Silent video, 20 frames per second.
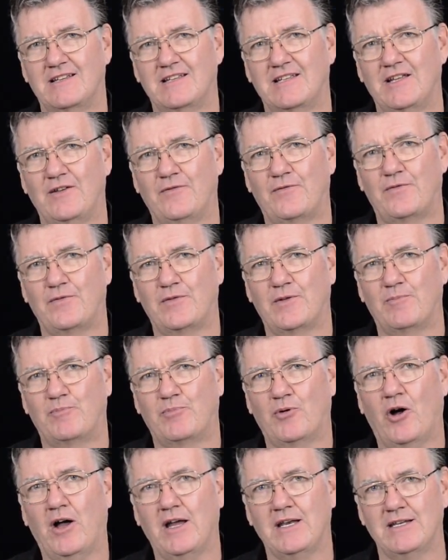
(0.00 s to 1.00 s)
if the
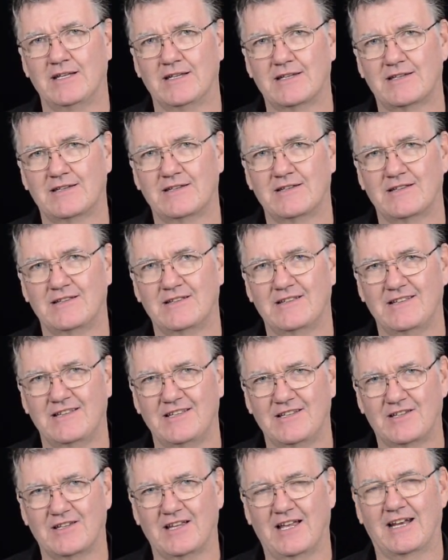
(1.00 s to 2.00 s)
brightness
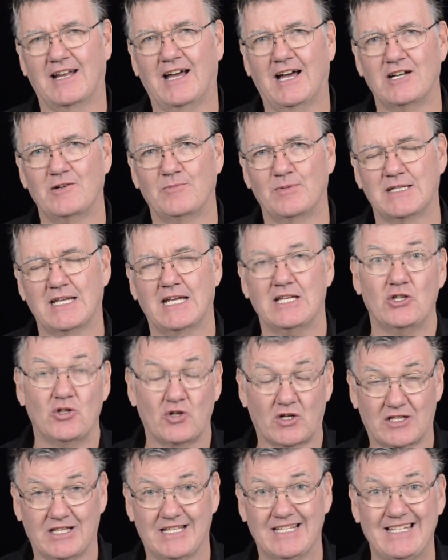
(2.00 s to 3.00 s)
is at 100% and you
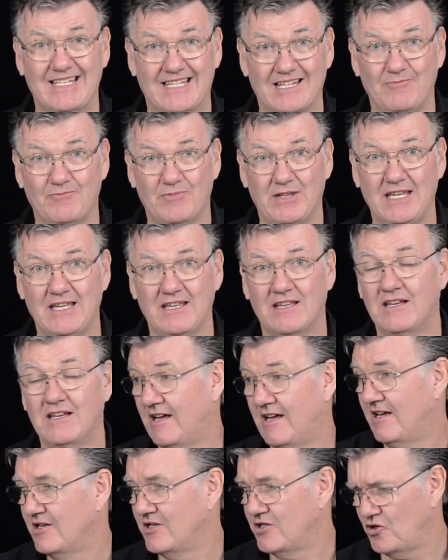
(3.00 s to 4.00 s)
clean something,
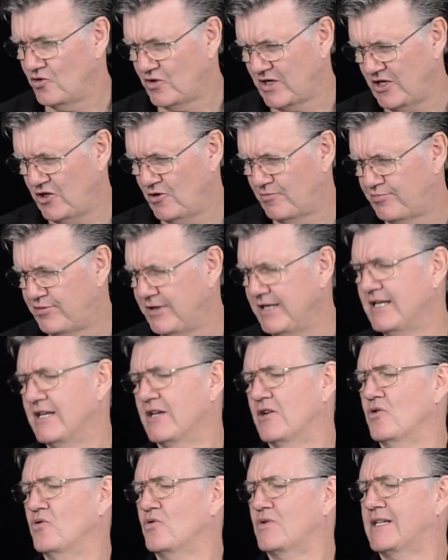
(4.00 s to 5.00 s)
you'll get your print and
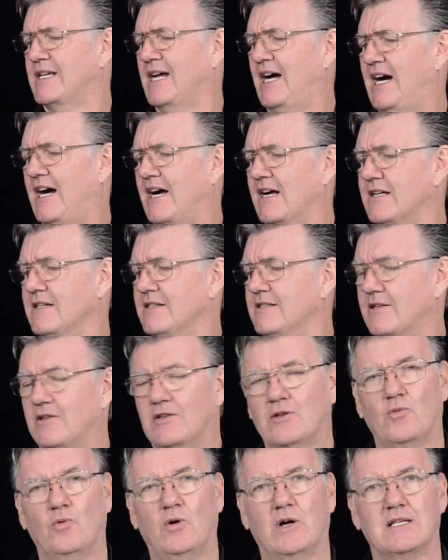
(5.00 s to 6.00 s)
it'll look dark. And
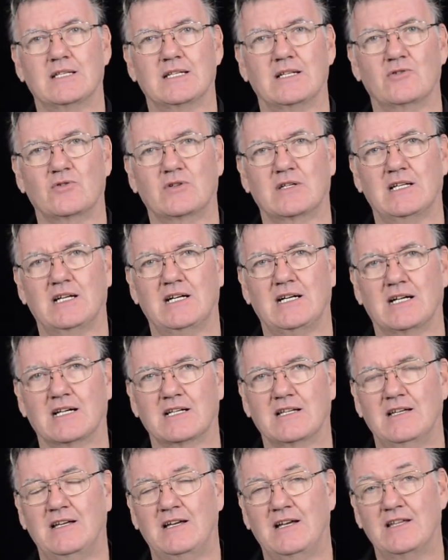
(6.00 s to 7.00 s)
why does it look dark?
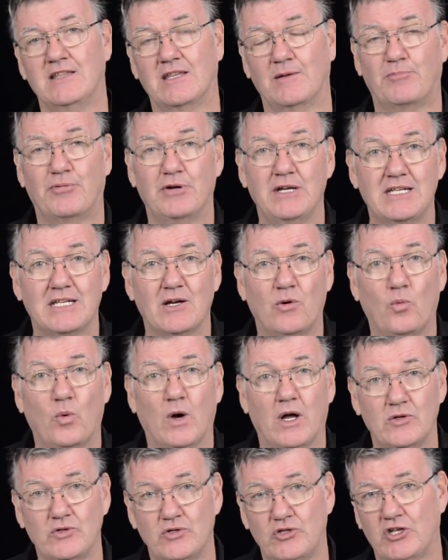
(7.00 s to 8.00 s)
The printer
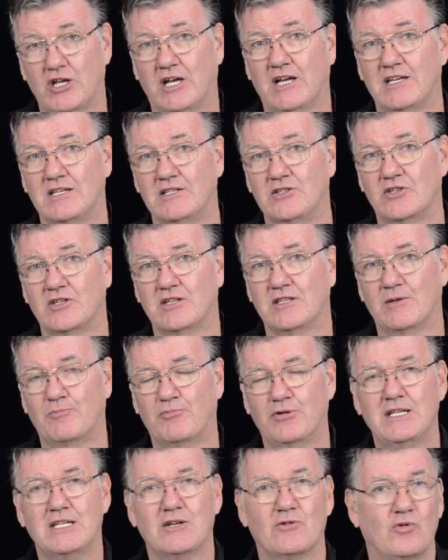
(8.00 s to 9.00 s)
won't change. The
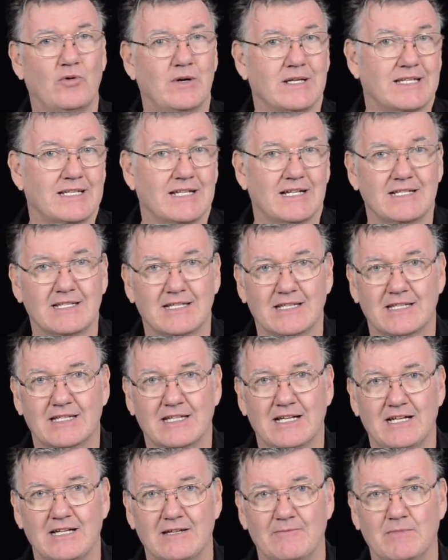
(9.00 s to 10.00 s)
printer always stays the
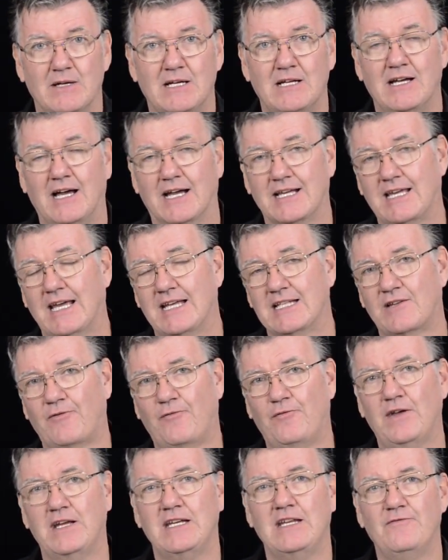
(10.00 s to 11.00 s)
same. It gets
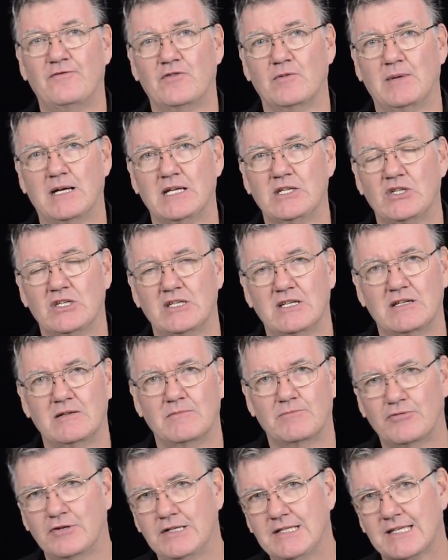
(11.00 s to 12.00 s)
fed information and it
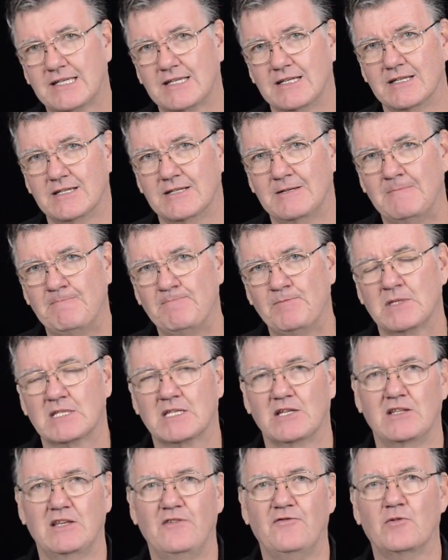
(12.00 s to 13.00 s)
prints it. So
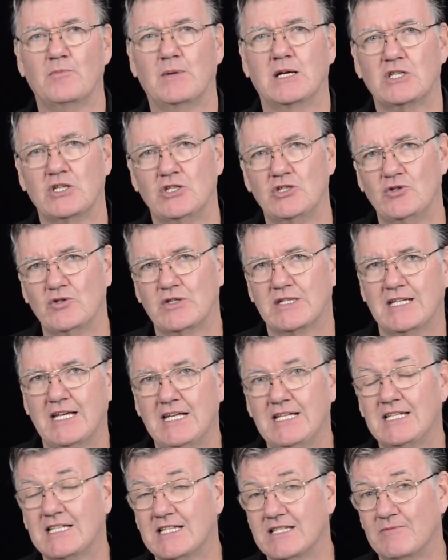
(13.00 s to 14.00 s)
the information you
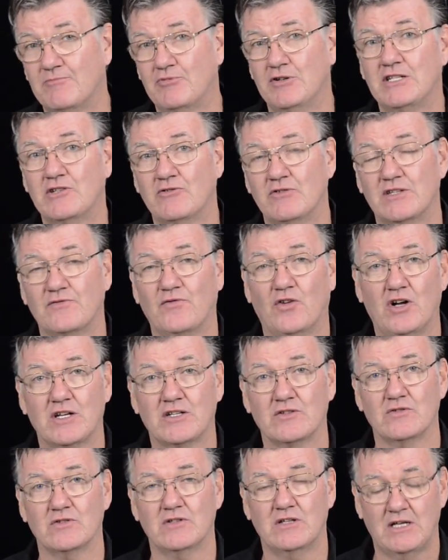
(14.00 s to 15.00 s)
send to the printer is
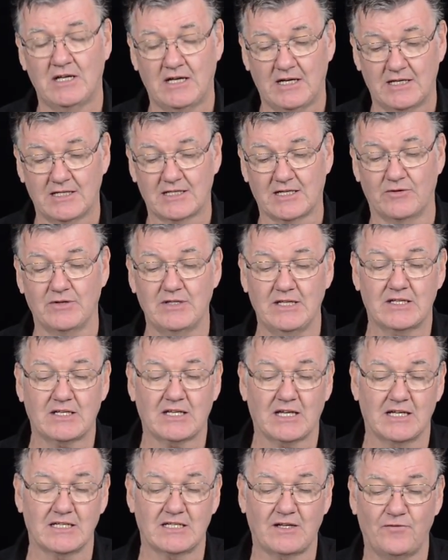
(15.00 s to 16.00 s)
vital. So in this
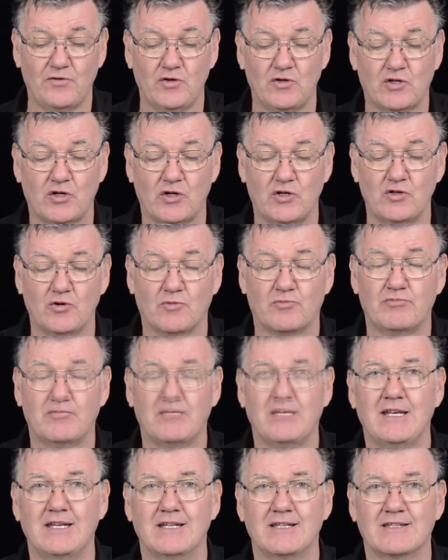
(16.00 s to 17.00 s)
case, if you turn your
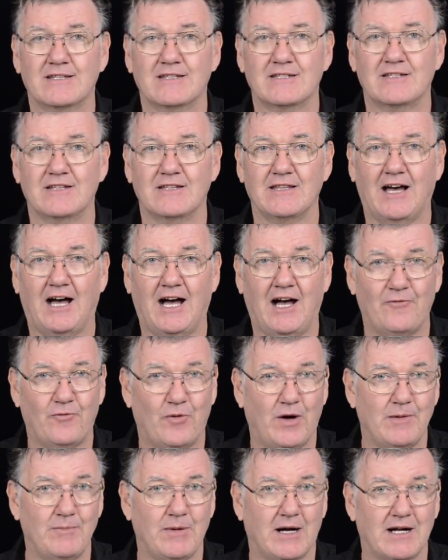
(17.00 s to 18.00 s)
brightness to the
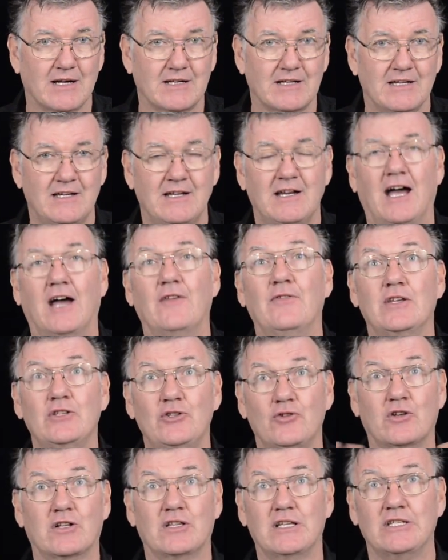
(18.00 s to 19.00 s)
halfway mark and then
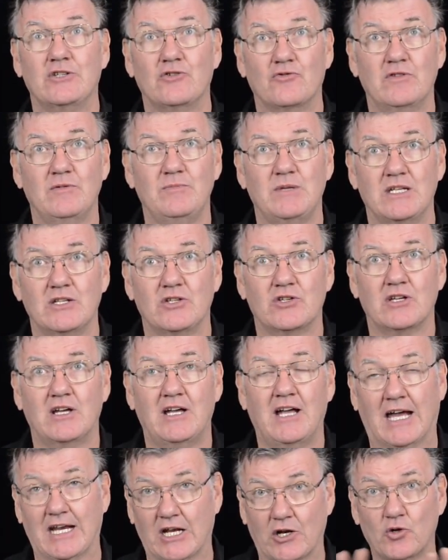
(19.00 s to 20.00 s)
you clean your image
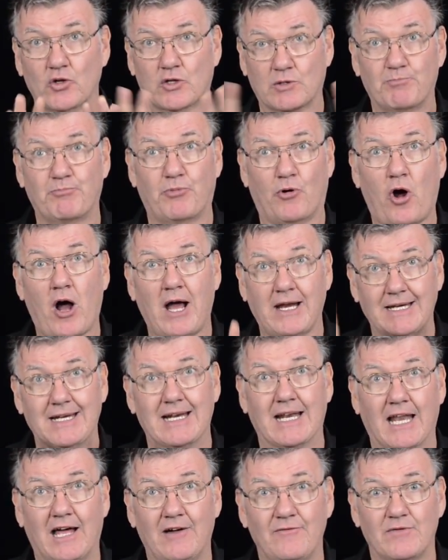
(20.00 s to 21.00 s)
and it looks bright and
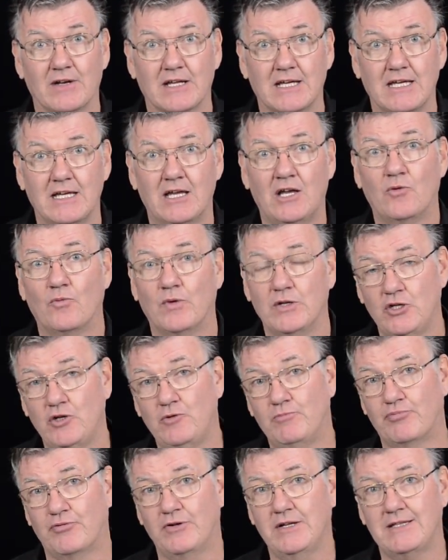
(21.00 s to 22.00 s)
lovely, when you
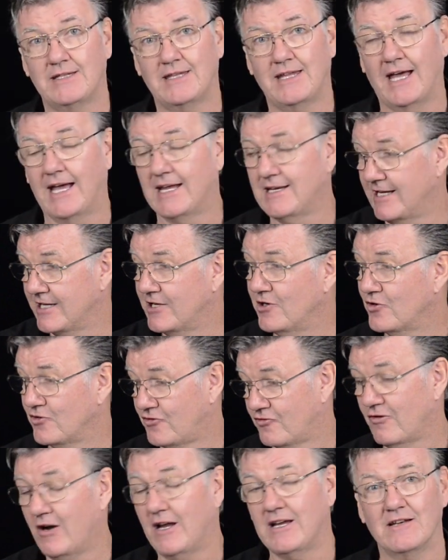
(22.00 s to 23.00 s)
print that, it'll look
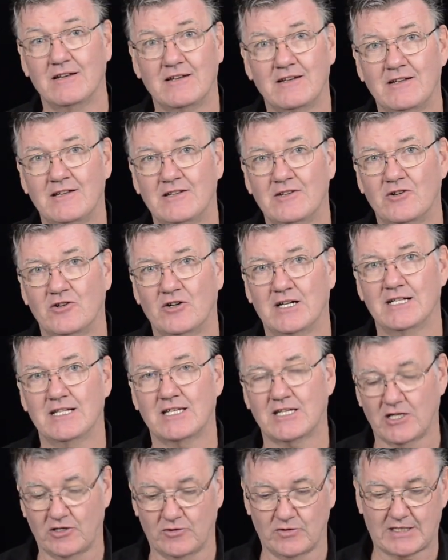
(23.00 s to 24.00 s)
great. All right?
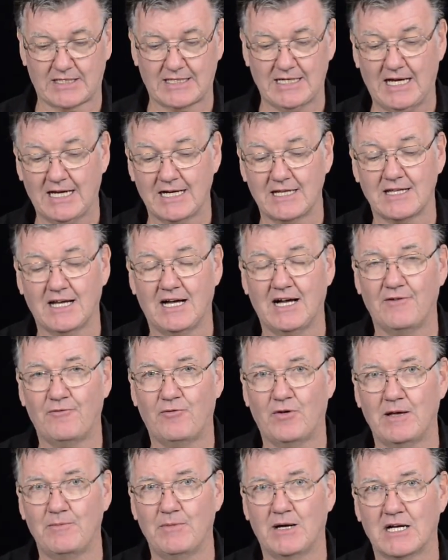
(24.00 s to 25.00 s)
So start at the
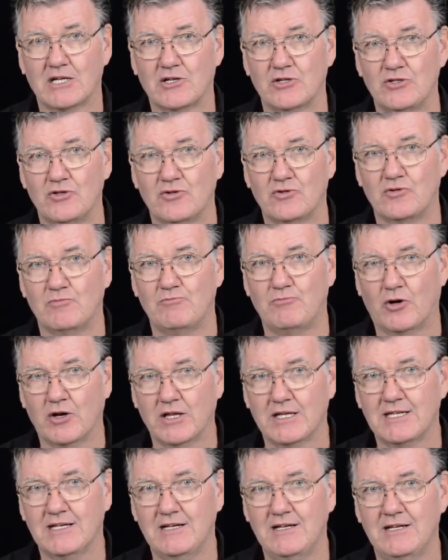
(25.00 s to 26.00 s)
halfway mark on your
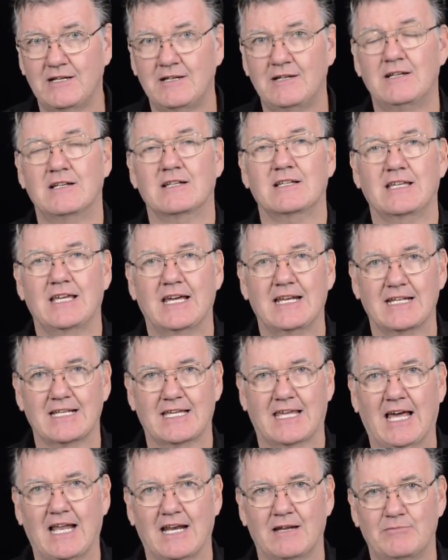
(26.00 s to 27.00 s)
monitor, get it
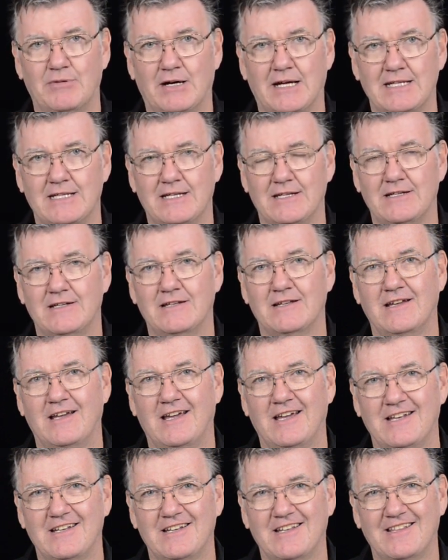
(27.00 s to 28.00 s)
calibrated,
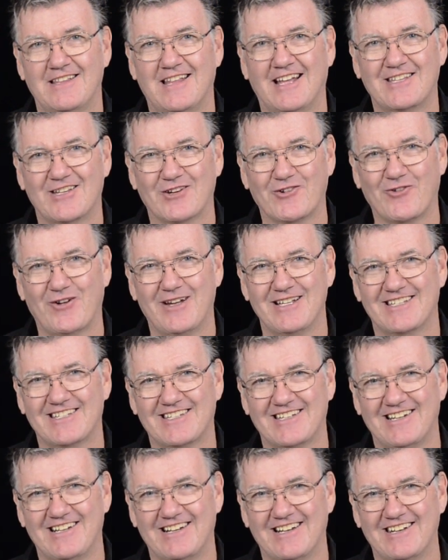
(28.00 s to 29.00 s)
and that's a great
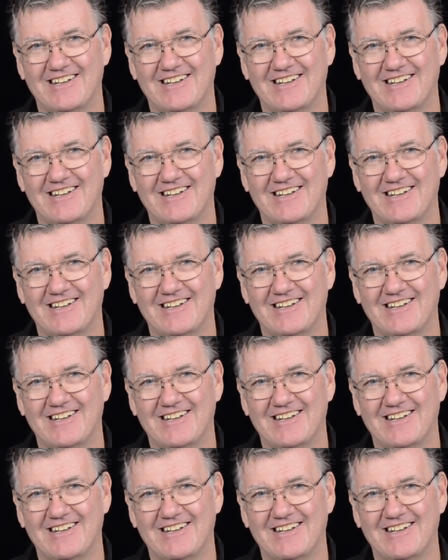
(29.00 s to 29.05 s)
start.